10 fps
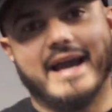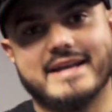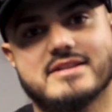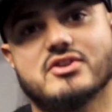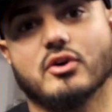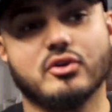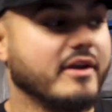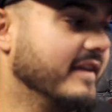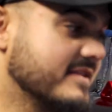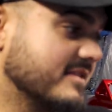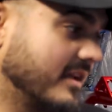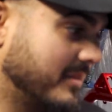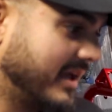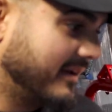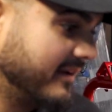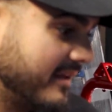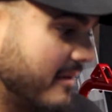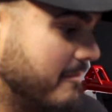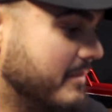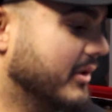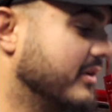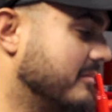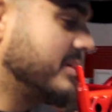guys, so look at this thing, man. Million